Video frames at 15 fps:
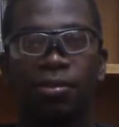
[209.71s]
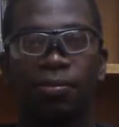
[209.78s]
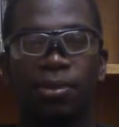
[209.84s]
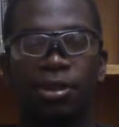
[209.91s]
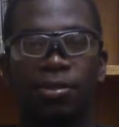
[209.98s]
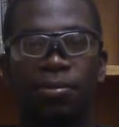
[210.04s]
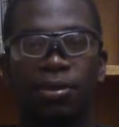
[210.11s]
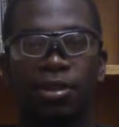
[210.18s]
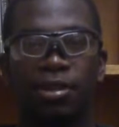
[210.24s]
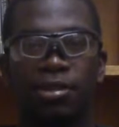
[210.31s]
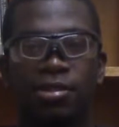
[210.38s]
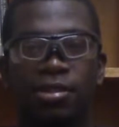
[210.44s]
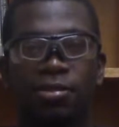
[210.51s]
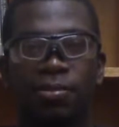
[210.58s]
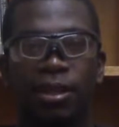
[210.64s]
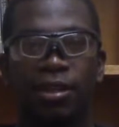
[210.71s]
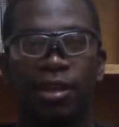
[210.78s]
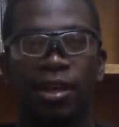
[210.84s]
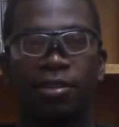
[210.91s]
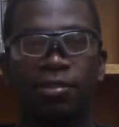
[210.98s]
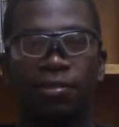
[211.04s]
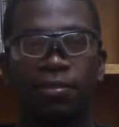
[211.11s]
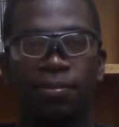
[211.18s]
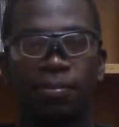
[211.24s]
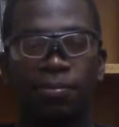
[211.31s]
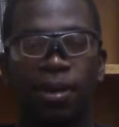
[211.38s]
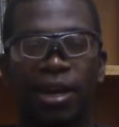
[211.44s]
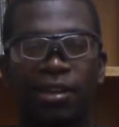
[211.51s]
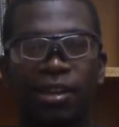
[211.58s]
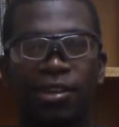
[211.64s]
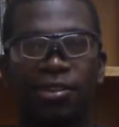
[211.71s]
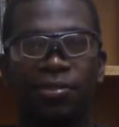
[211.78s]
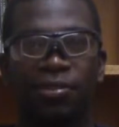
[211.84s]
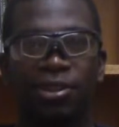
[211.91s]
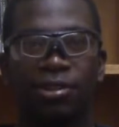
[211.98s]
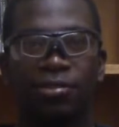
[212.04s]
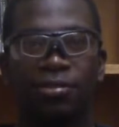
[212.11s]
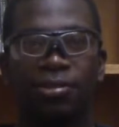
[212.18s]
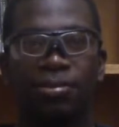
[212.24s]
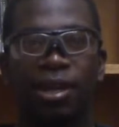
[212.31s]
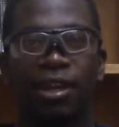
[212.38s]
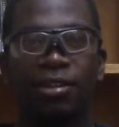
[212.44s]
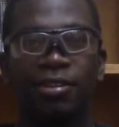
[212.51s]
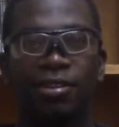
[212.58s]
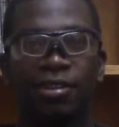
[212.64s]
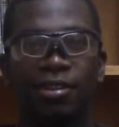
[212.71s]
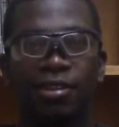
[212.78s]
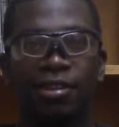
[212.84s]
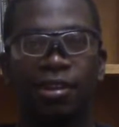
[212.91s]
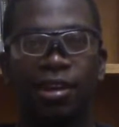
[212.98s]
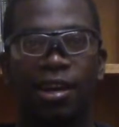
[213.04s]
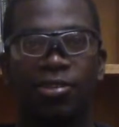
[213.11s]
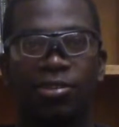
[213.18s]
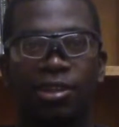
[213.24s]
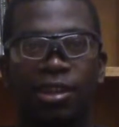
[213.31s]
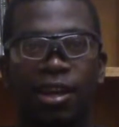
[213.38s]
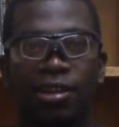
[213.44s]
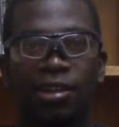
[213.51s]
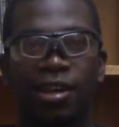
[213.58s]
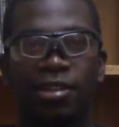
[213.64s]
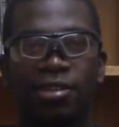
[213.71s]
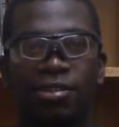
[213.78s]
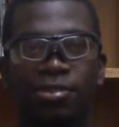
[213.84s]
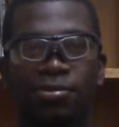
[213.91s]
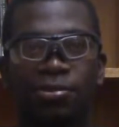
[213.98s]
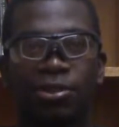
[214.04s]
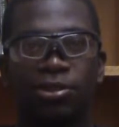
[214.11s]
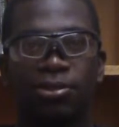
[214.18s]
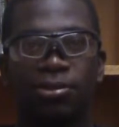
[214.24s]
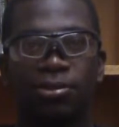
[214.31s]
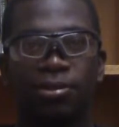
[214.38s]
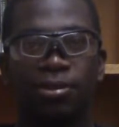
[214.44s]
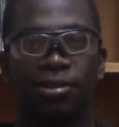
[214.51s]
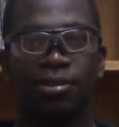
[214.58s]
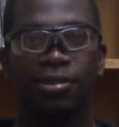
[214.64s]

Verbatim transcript: manipulate the magnetic magnetic field of the planet. I really like that. I think it's pretty cool.